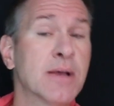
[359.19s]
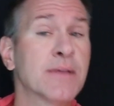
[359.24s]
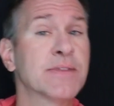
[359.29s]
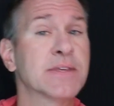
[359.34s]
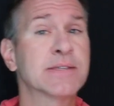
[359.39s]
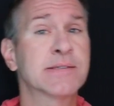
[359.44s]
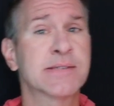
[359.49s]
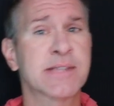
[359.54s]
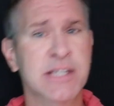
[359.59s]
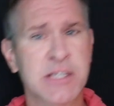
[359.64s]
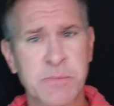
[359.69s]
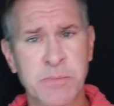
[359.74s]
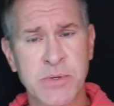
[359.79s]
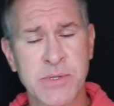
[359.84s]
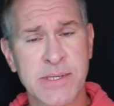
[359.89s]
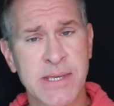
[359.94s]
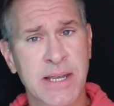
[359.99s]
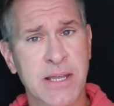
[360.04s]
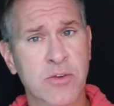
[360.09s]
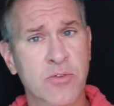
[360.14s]
The
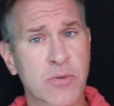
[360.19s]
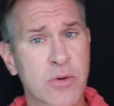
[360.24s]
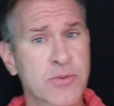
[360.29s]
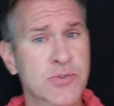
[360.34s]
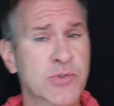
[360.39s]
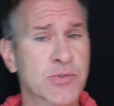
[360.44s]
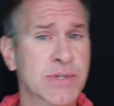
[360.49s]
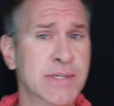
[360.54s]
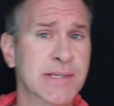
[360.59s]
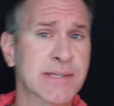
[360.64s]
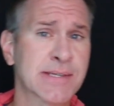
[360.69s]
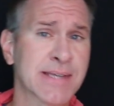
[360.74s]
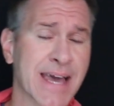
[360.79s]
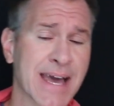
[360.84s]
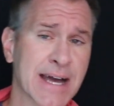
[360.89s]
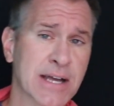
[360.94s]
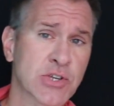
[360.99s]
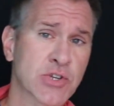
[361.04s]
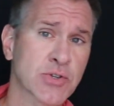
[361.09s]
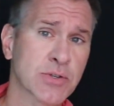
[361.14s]
6% on groceries is
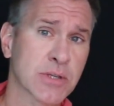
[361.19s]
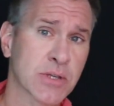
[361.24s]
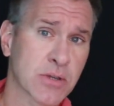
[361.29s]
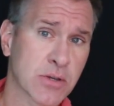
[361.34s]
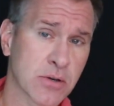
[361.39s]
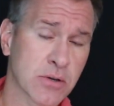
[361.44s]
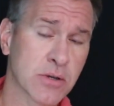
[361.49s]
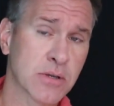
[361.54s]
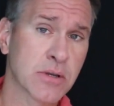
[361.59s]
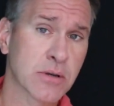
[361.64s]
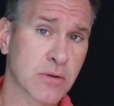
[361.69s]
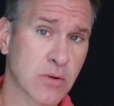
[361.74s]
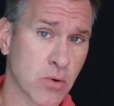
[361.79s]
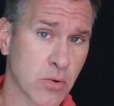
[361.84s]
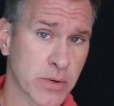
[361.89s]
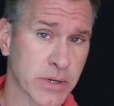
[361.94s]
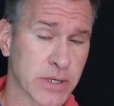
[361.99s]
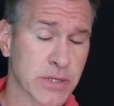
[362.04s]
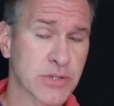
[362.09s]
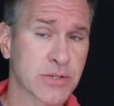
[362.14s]
actually good
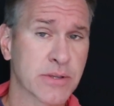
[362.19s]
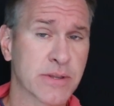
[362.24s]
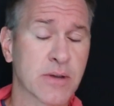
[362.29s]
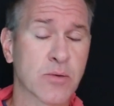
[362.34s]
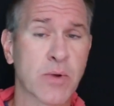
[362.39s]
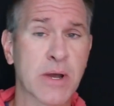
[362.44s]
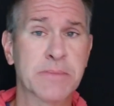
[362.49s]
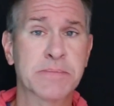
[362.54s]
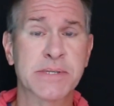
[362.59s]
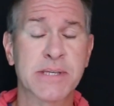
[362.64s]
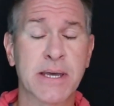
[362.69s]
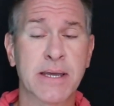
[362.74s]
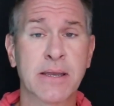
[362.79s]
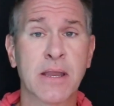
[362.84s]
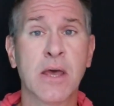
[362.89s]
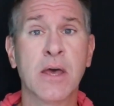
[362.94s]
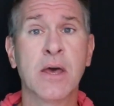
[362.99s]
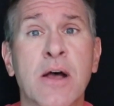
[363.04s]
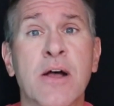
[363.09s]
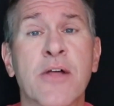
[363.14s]
according to their website
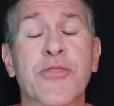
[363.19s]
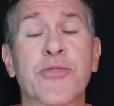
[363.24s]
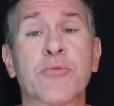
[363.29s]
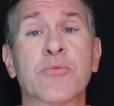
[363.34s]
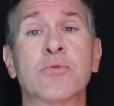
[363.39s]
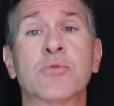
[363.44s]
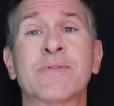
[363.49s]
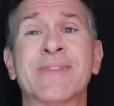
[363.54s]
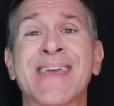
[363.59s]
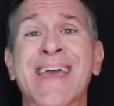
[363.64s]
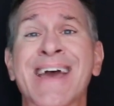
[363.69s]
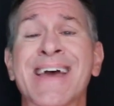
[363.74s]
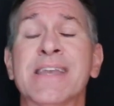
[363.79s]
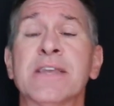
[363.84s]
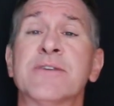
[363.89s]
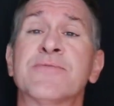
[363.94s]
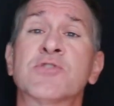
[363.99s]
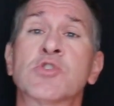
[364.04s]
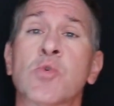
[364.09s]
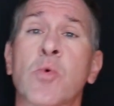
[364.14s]
through the
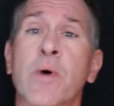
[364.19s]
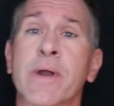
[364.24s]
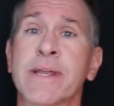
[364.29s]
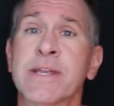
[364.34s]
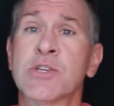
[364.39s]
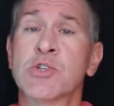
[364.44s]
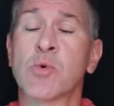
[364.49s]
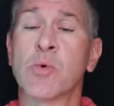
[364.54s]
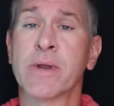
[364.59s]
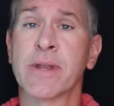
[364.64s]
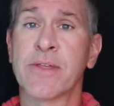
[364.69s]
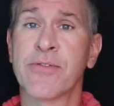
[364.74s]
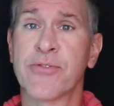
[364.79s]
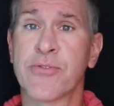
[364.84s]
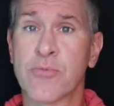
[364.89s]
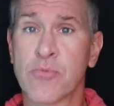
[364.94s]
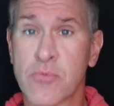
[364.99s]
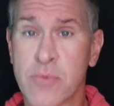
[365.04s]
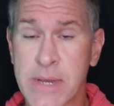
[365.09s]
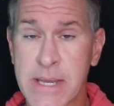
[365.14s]
end of
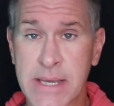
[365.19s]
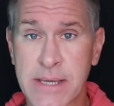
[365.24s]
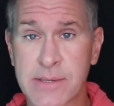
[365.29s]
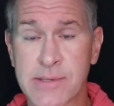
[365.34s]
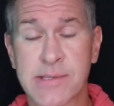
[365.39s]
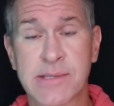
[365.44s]
2023.